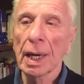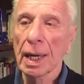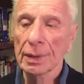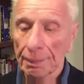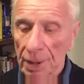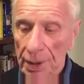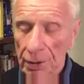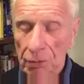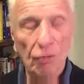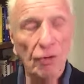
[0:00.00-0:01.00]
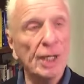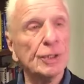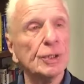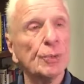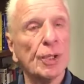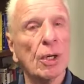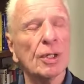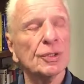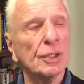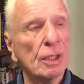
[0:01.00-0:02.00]
and the political crisis would
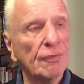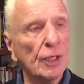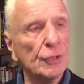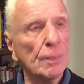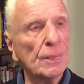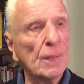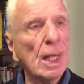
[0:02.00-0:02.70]
cause the division,